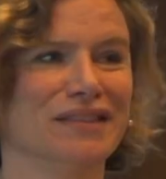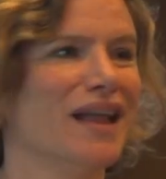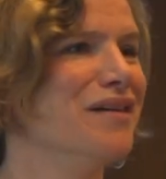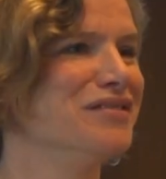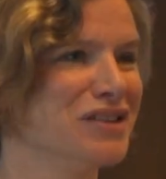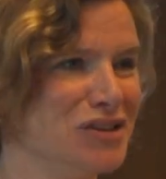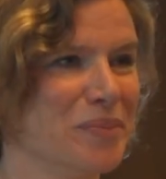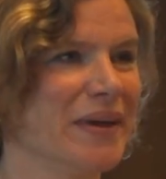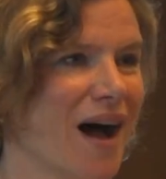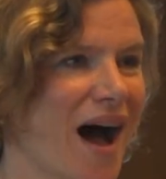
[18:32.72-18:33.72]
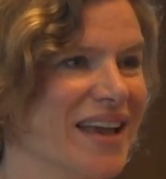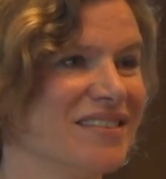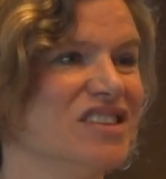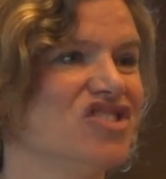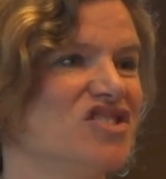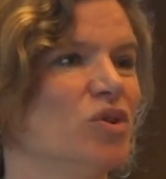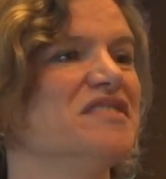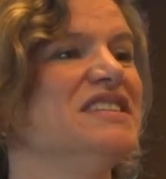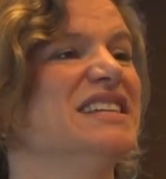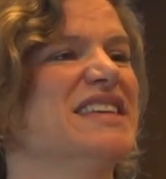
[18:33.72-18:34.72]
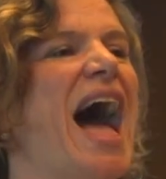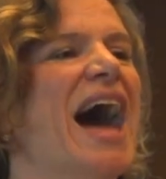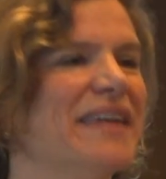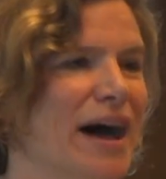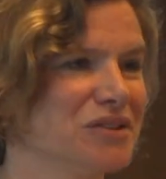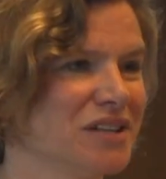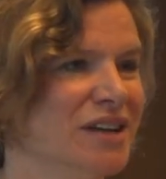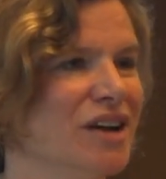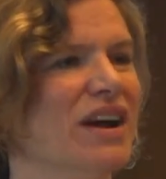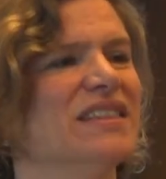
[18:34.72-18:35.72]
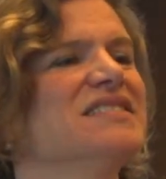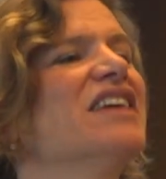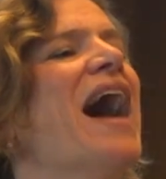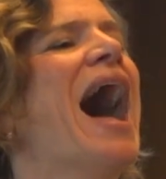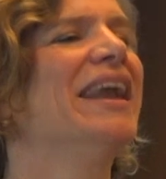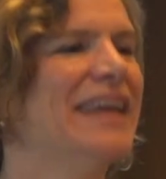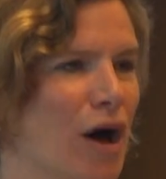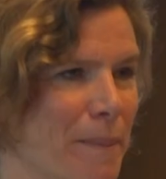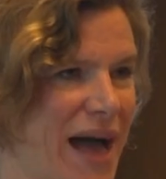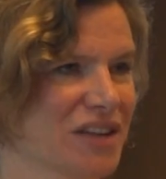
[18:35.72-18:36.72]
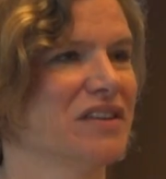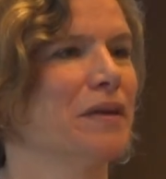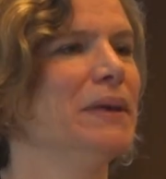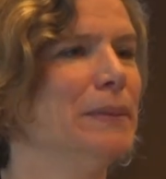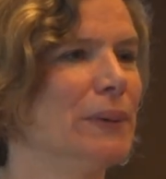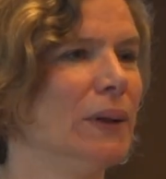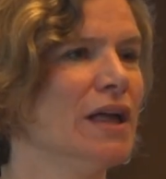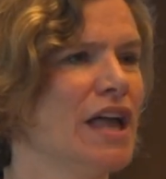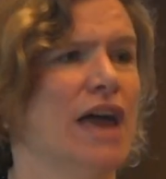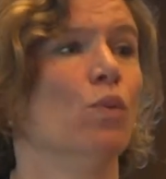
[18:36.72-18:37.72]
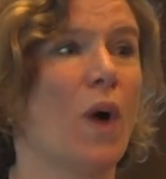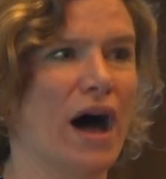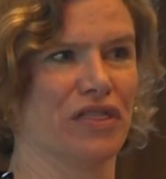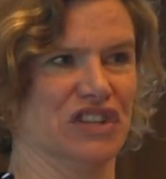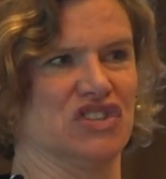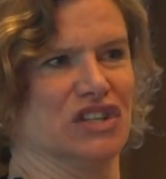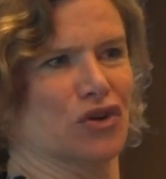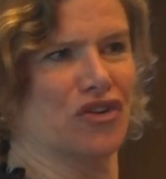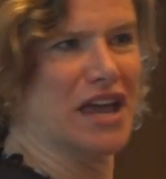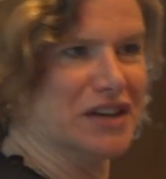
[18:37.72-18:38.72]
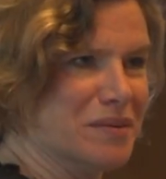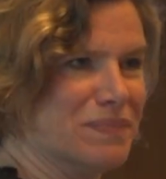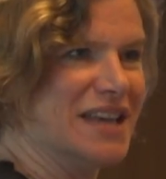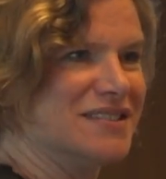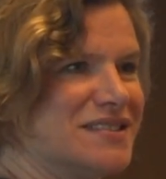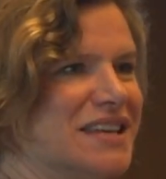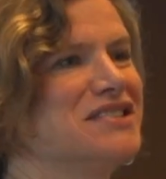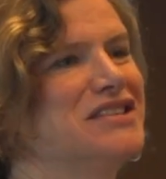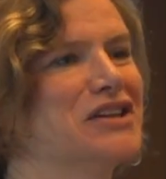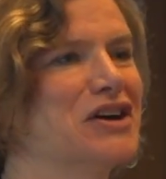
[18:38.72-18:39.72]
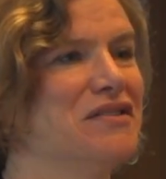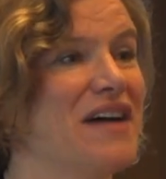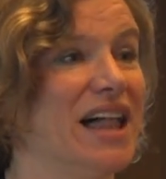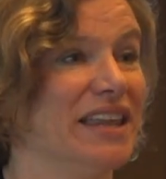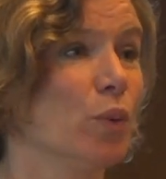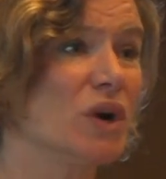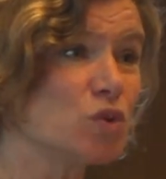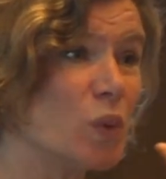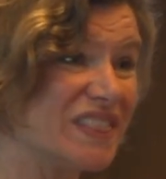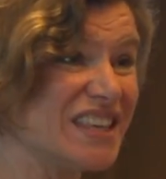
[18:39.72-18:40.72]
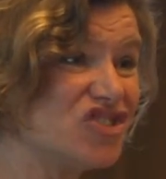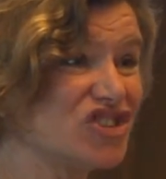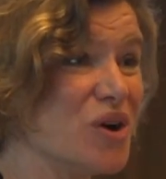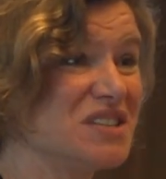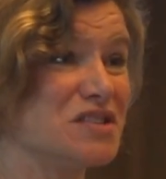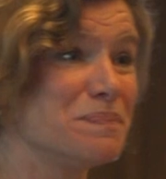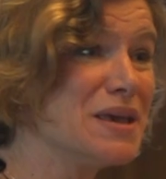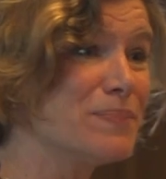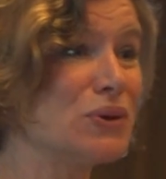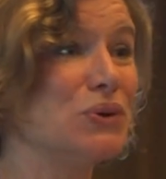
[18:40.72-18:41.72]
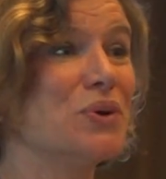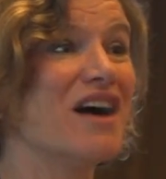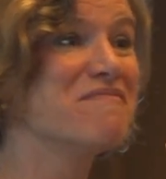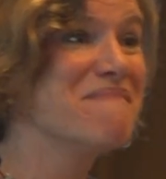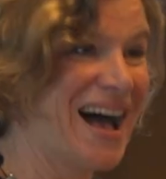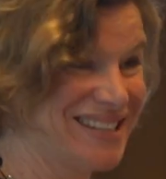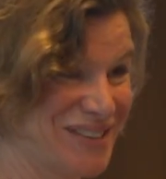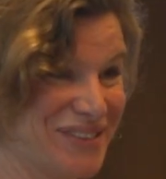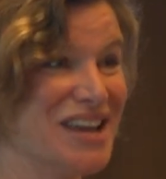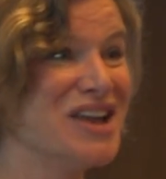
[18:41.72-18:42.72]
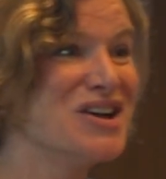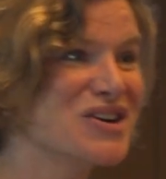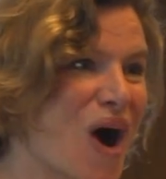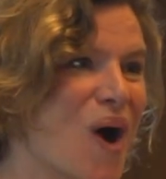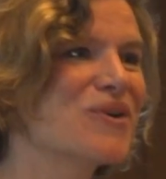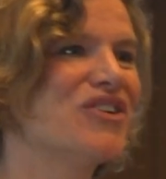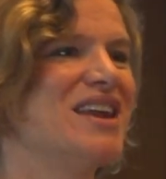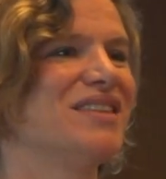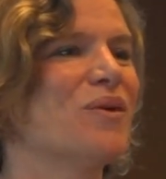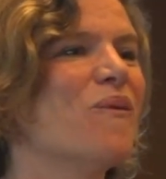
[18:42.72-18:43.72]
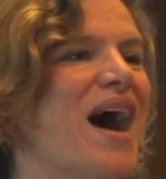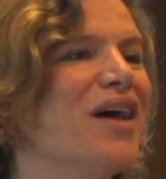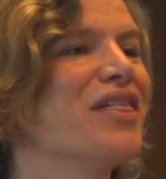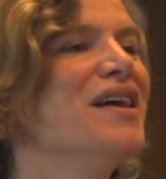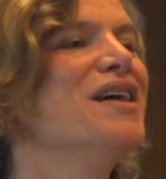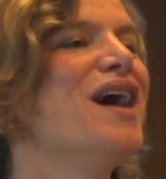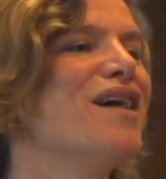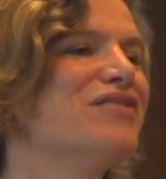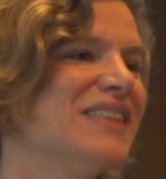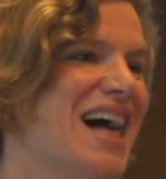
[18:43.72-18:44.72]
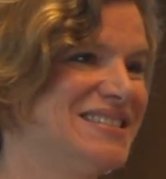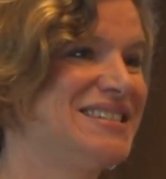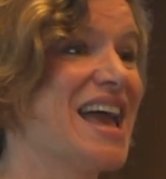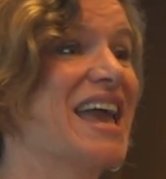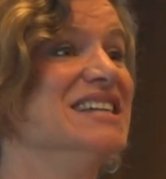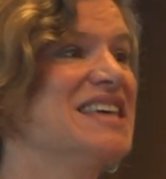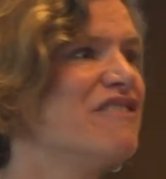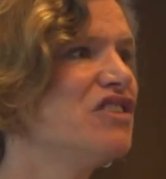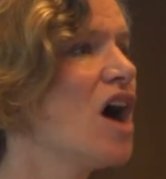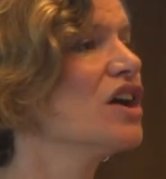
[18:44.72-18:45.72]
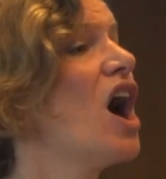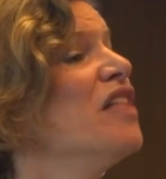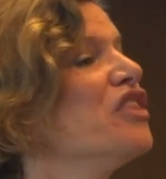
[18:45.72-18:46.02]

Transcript: loves UBI. It's just sort of seen as a handout, right? Let's give a handout back to the people, and wealth is still created in places like Silicon Valley. Whereas what this shows is people who have massively co-created the wealth of the last decades have not gotten